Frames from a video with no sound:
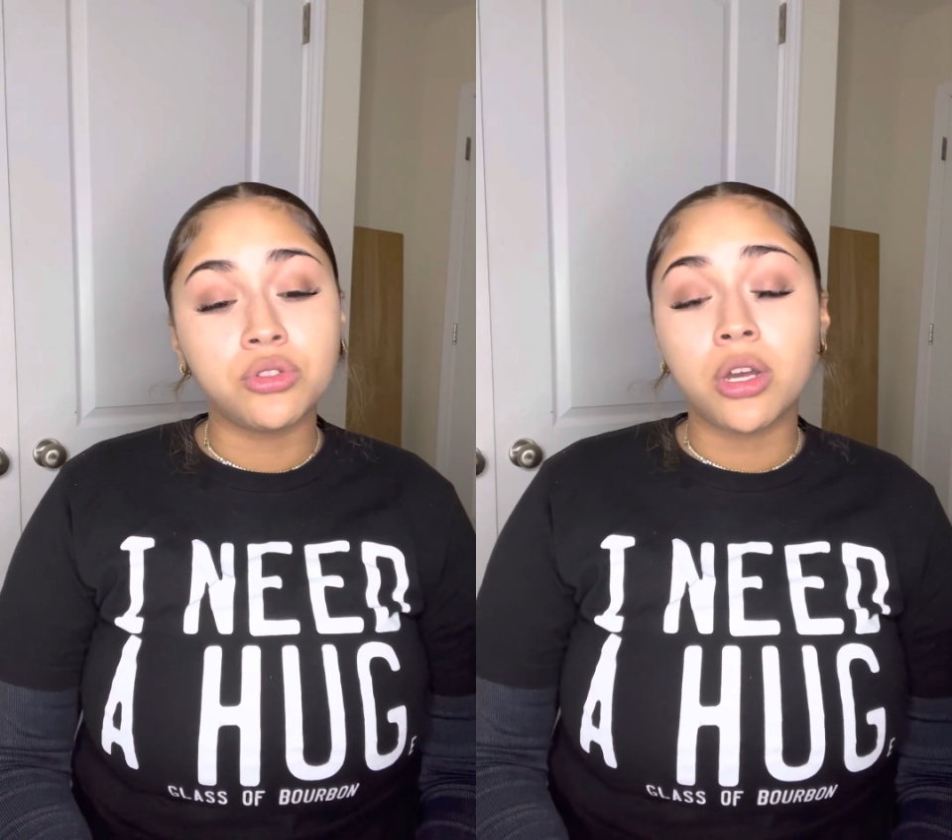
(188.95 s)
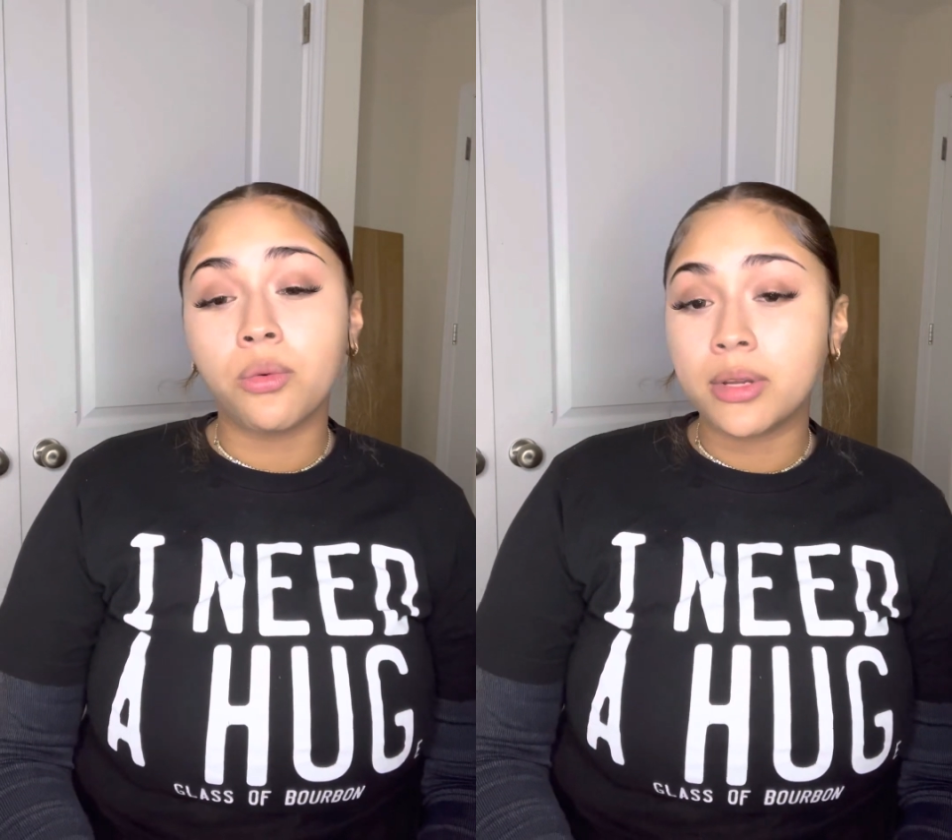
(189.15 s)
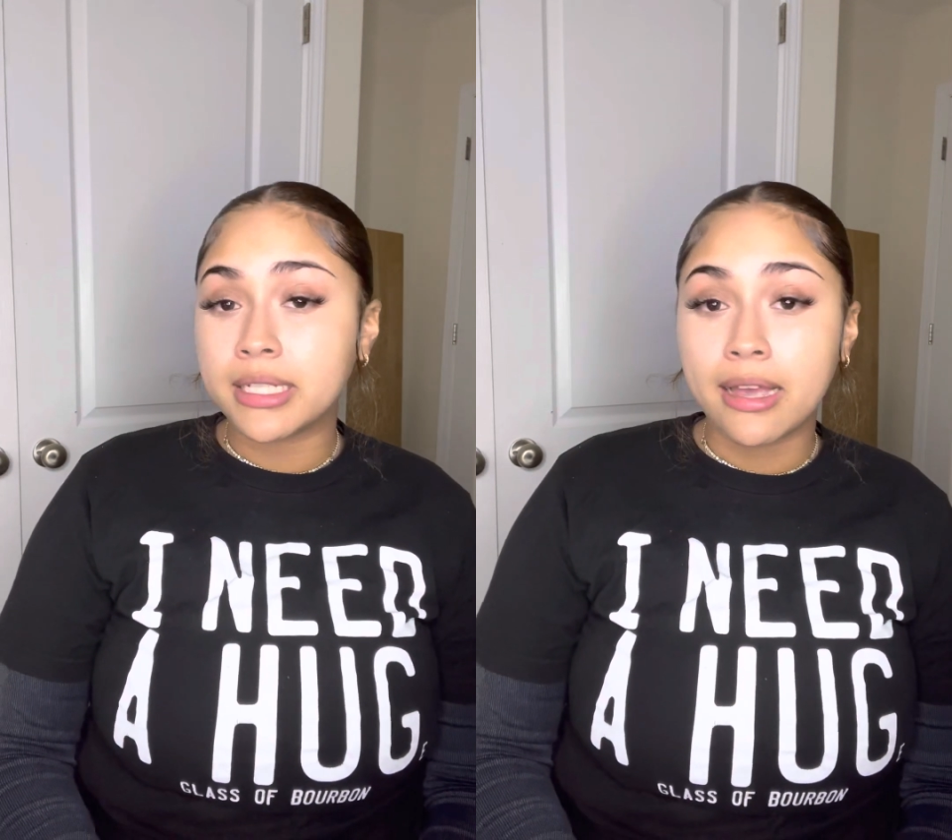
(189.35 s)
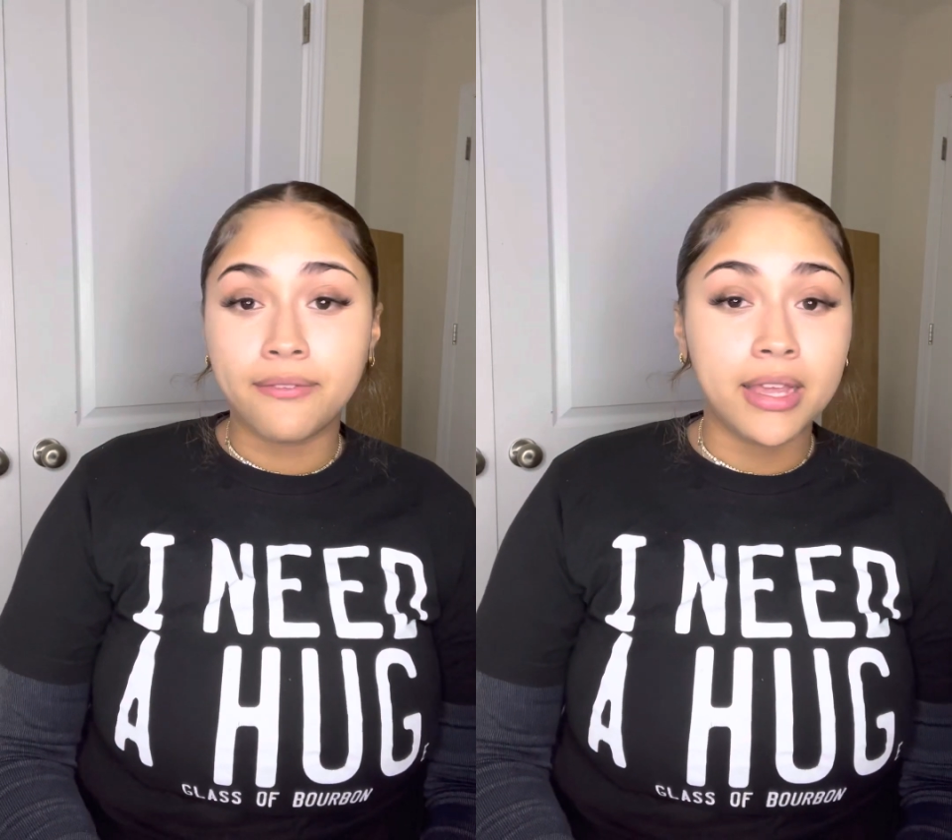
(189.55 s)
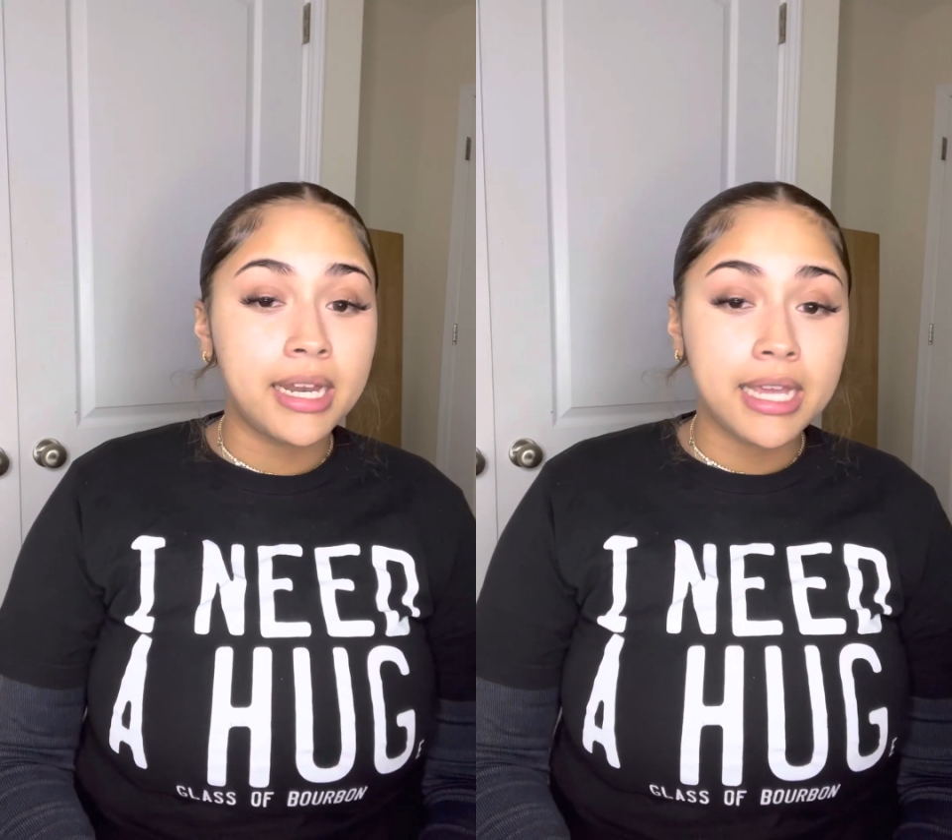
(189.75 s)
don't want to have
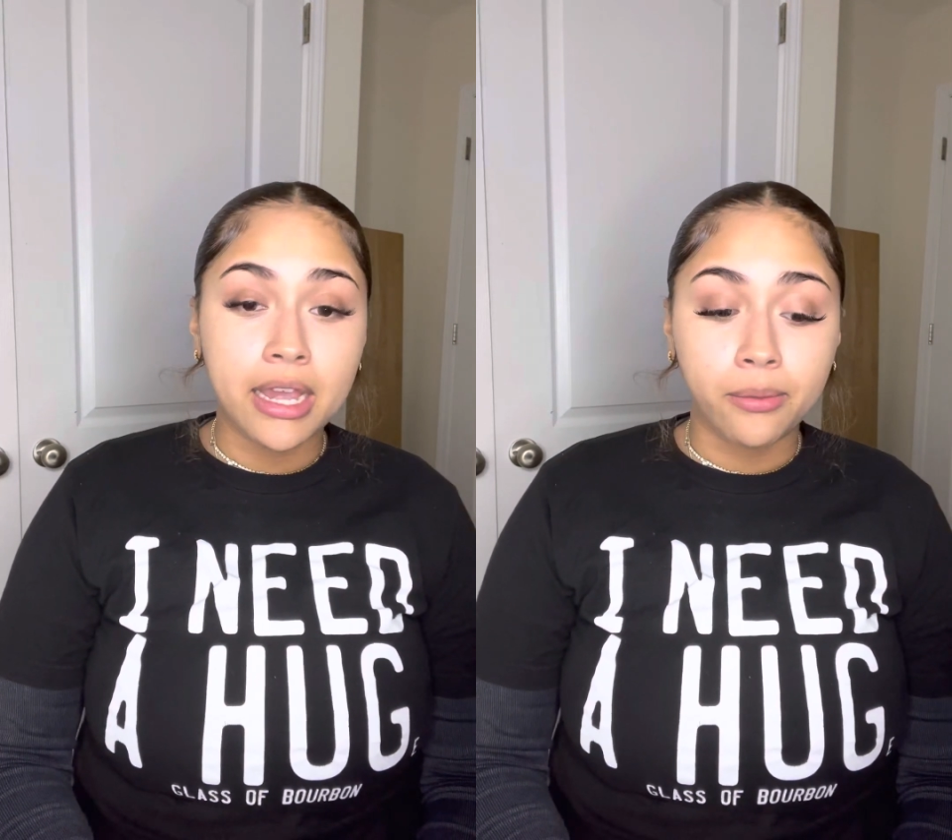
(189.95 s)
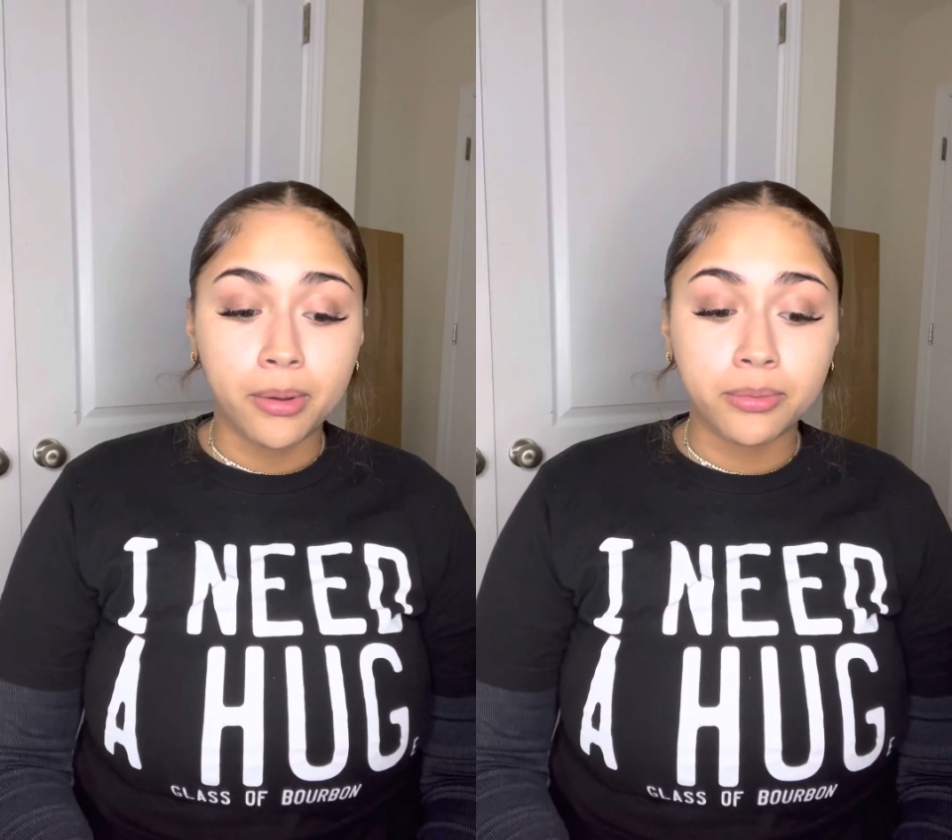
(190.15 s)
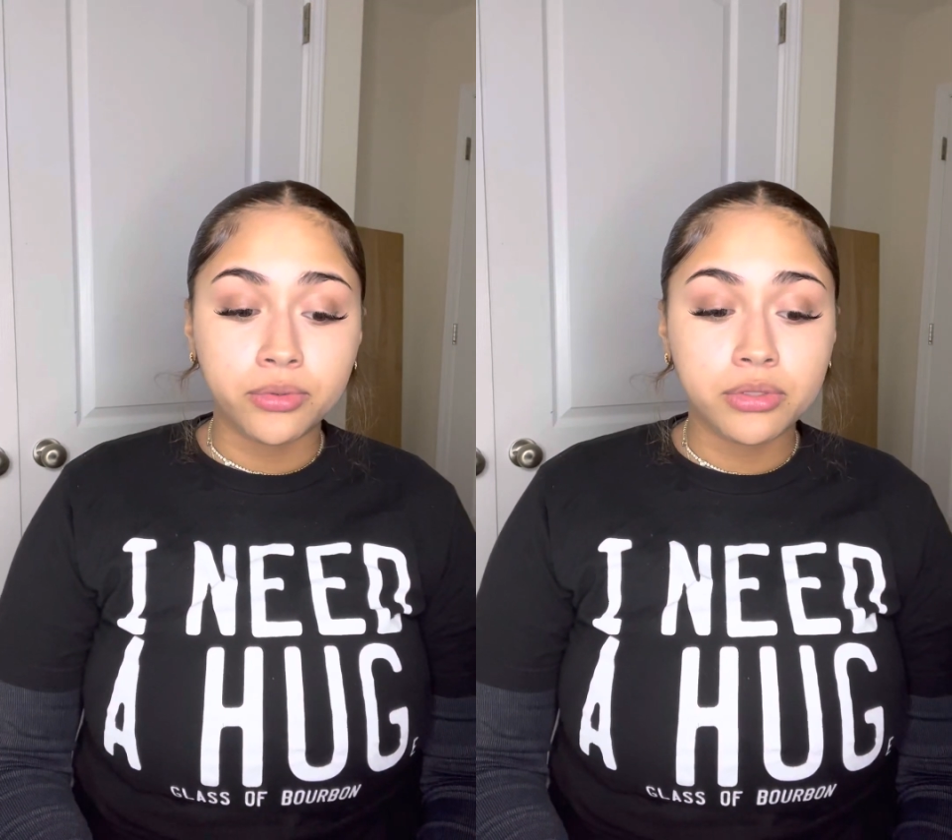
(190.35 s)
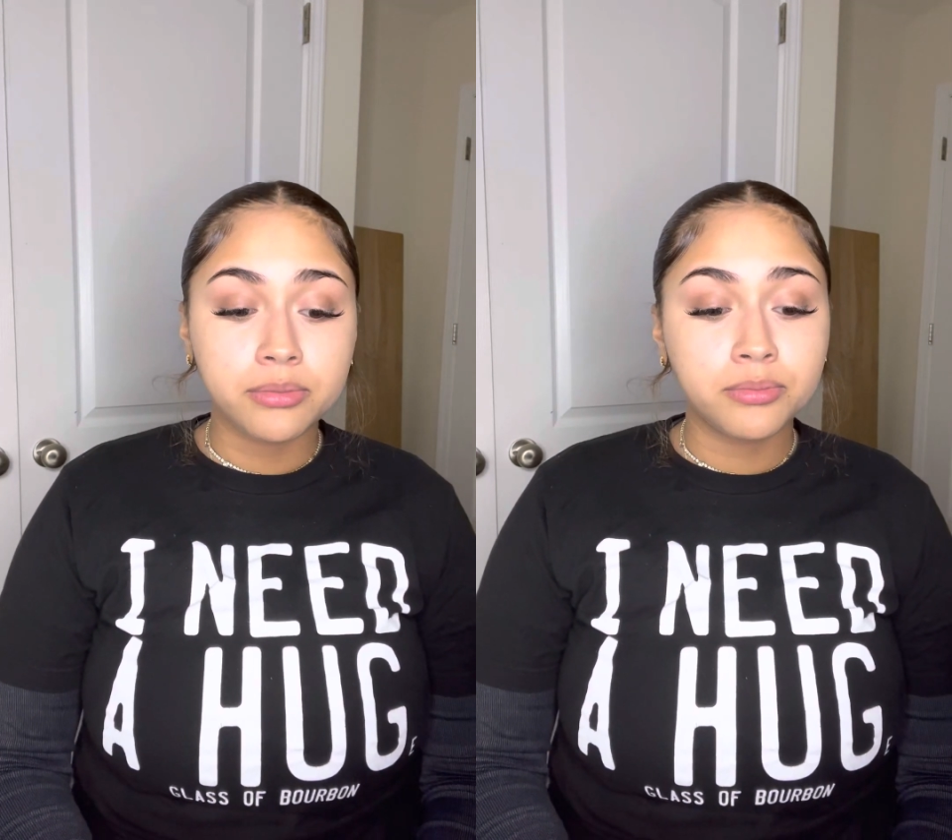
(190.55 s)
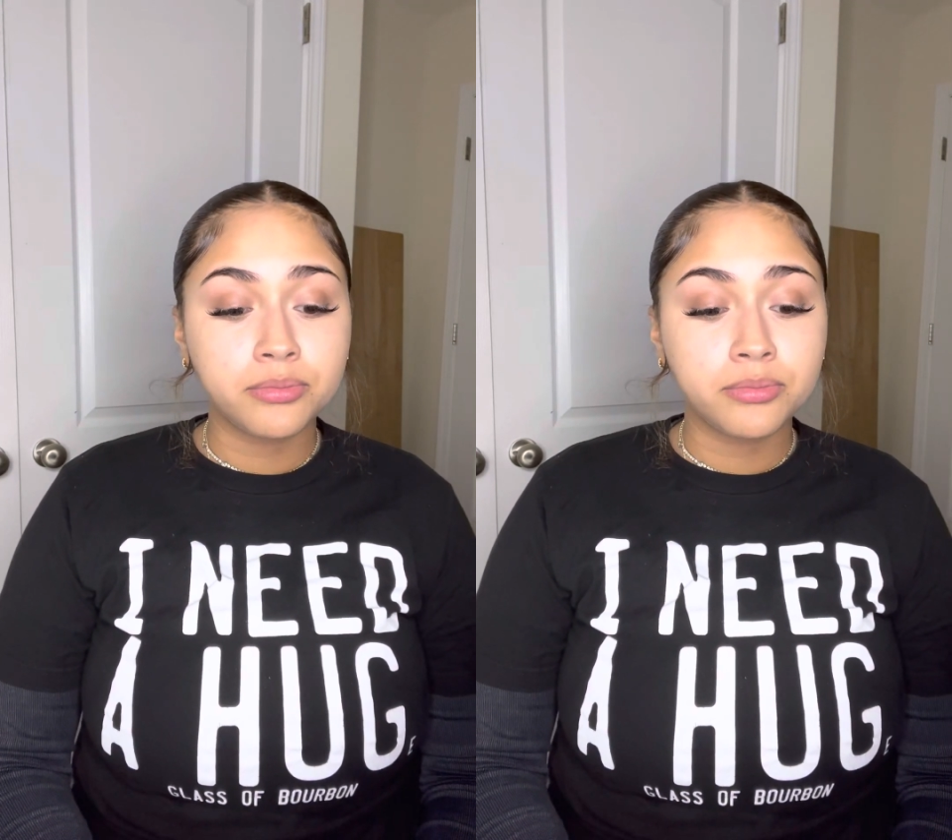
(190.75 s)
any air bubbles.